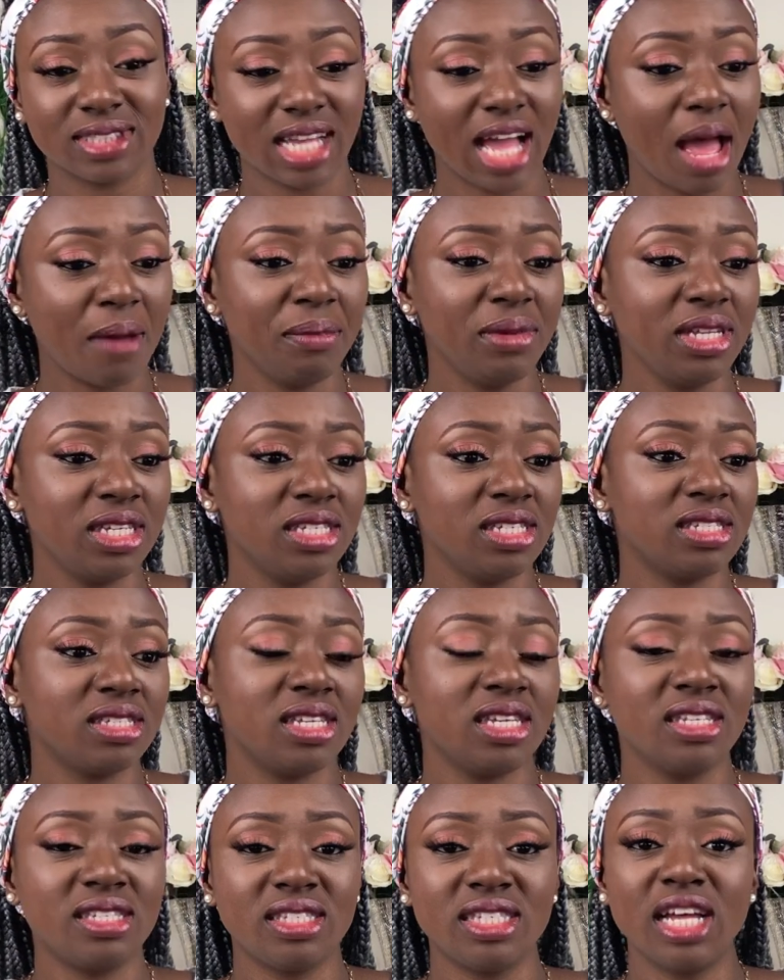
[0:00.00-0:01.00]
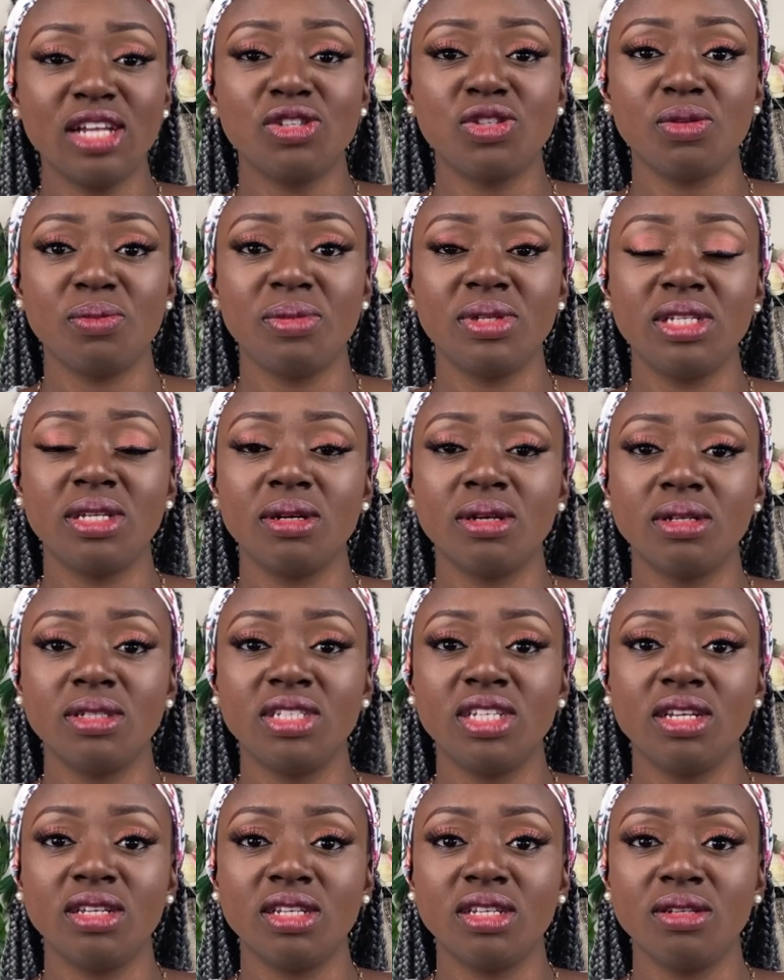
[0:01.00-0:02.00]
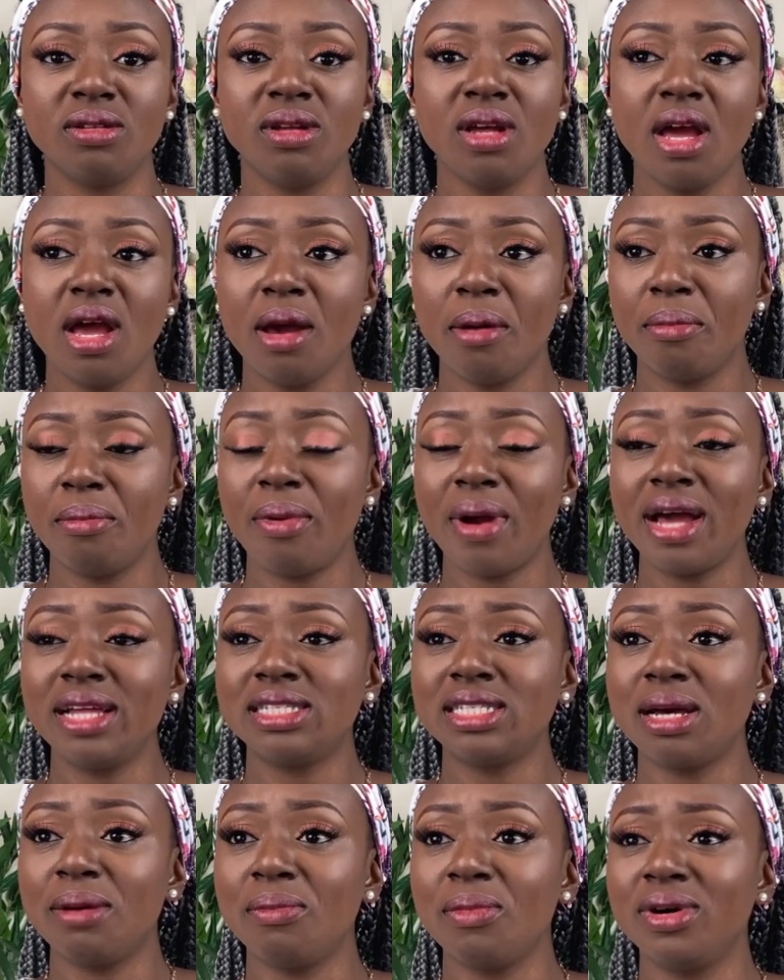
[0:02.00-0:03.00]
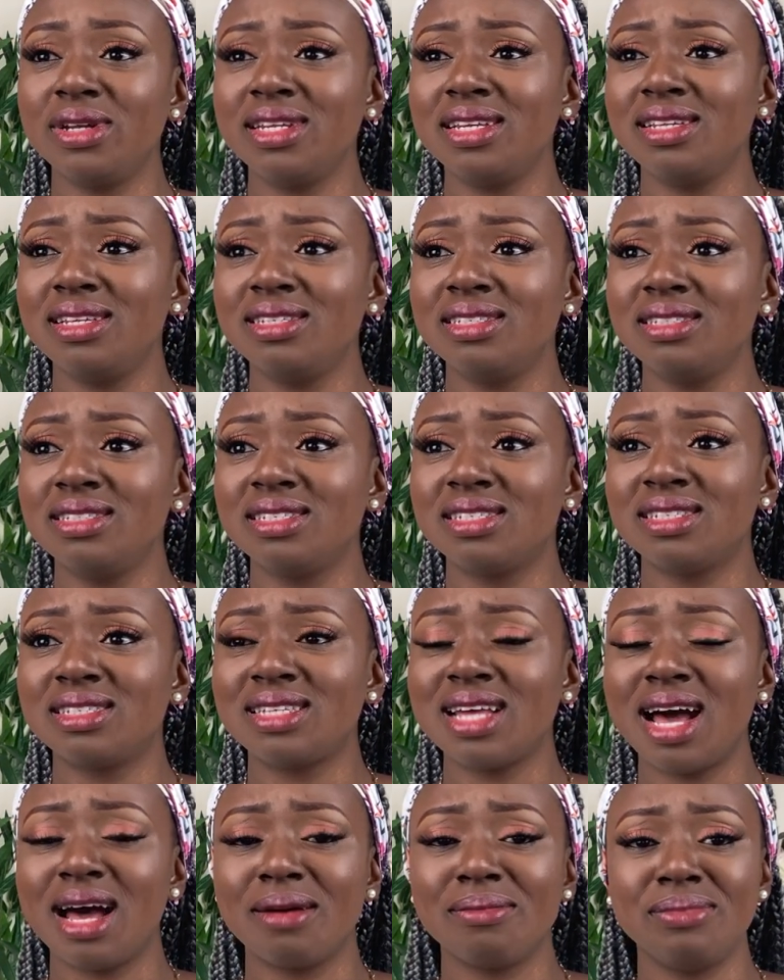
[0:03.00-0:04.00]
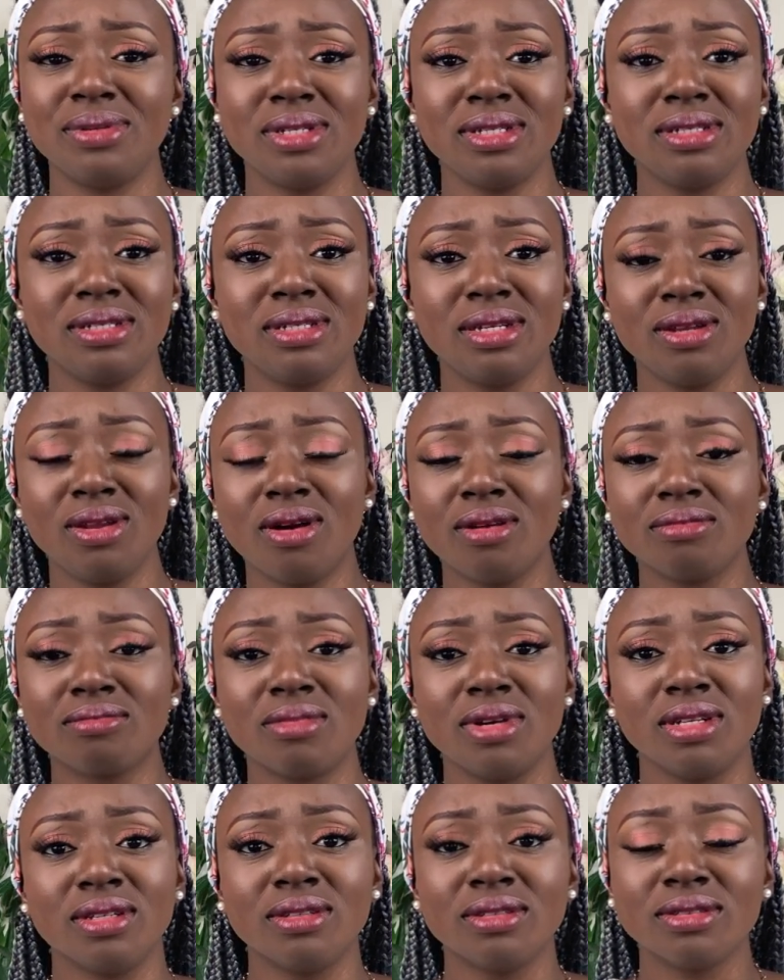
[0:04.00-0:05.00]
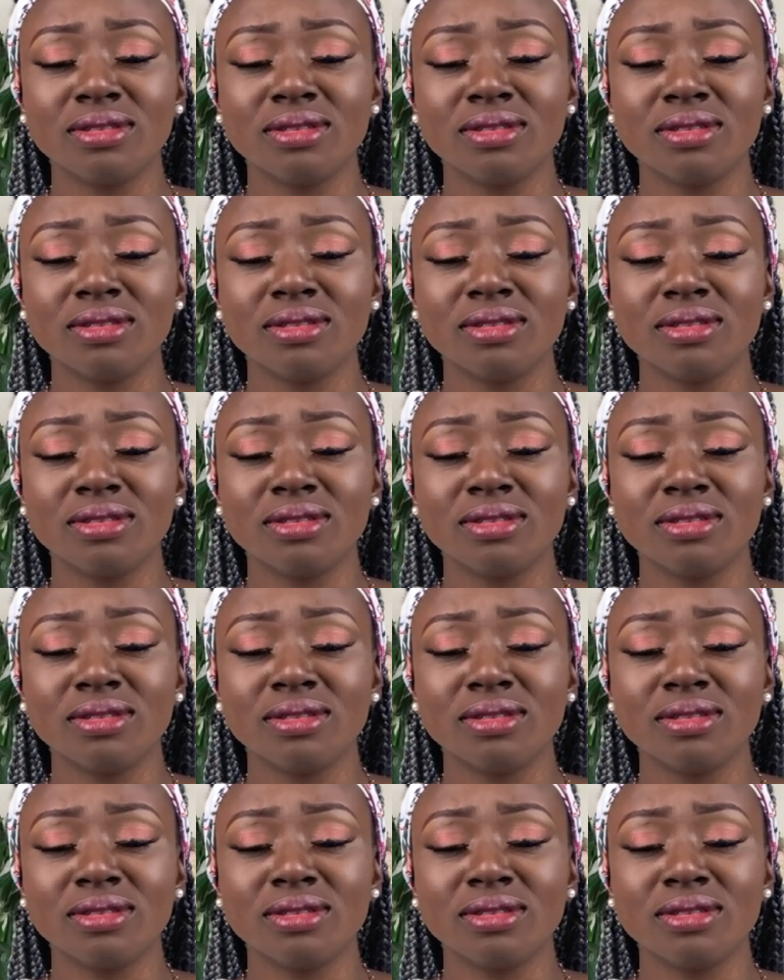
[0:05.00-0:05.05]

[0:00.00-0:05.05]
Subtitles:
I mean, he's said to be the brighter morning star, Bi Kilonkwe.